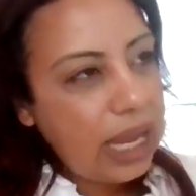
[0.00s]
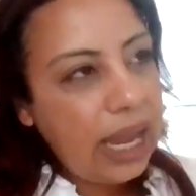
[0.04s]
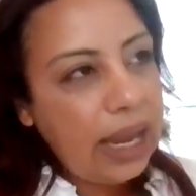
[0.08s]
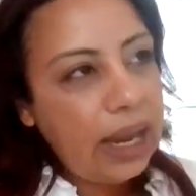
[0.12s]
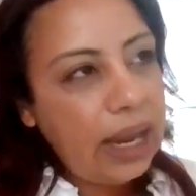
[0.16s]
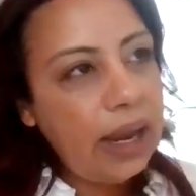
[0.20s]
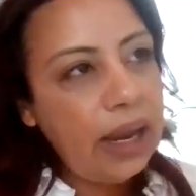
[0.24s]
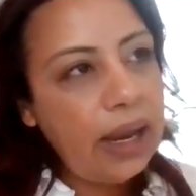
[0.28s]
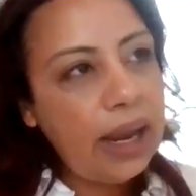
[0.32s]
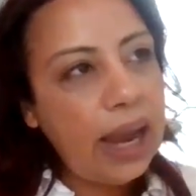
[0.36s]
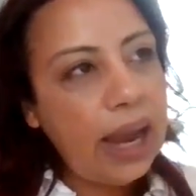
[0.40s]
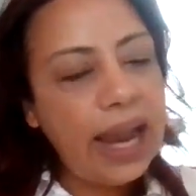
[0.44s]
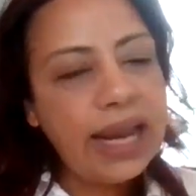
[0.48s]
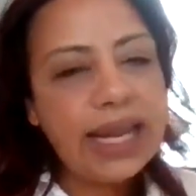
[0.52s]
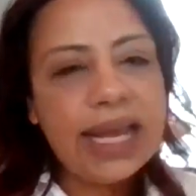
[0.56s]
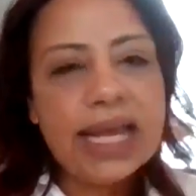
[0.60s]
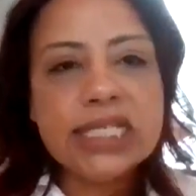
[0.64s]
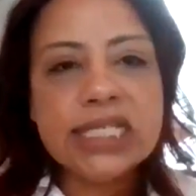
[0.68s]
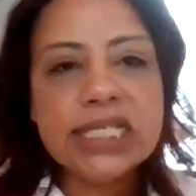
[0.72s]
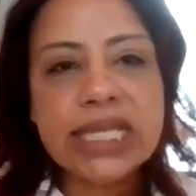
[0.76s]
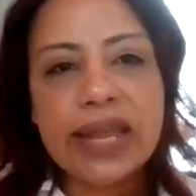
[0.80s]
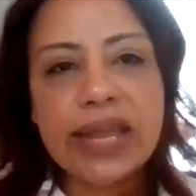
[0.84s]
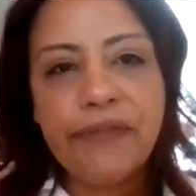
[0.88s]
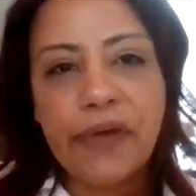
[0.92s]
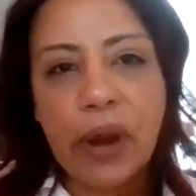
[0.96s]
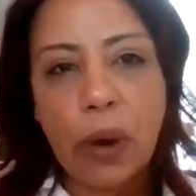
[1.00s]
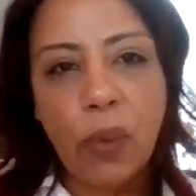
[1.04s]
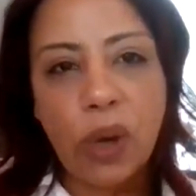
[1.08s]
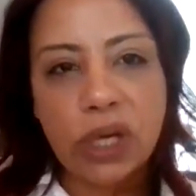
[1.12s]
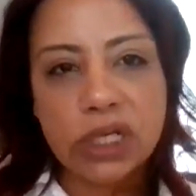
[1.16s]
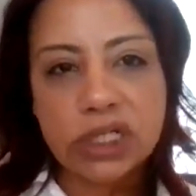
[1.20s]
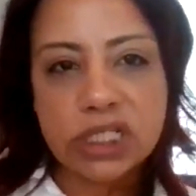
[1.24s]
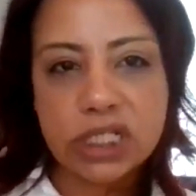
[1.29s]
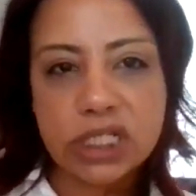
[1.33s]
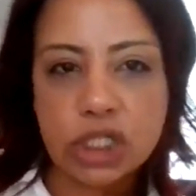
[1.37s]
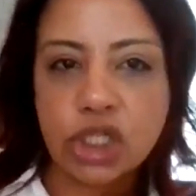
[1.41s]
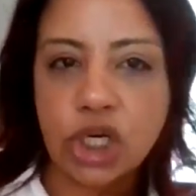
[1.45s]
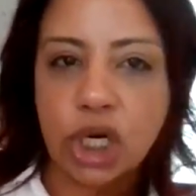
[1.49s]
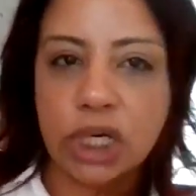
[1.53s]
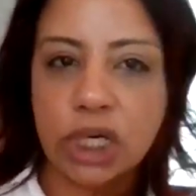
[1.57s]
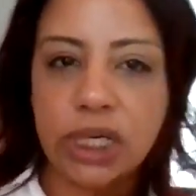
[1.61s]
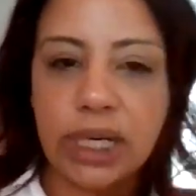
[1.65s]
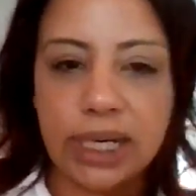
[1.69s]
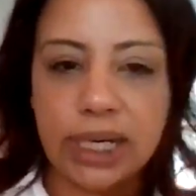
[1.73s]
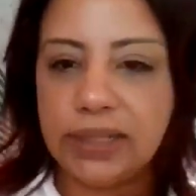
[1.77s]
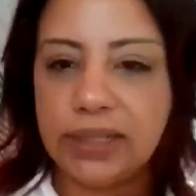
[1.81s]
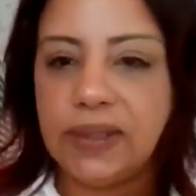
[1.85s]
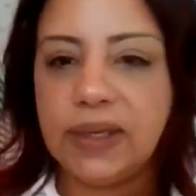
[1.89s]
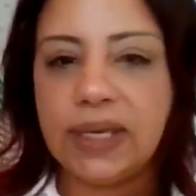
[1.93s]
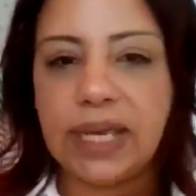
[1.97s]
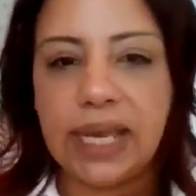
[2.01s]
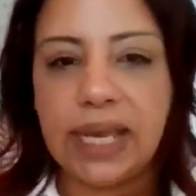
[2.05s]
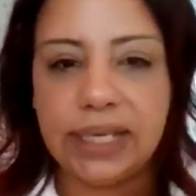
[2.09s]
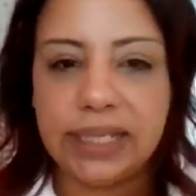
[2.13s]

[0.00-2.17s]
I guess if I want to touch on anything,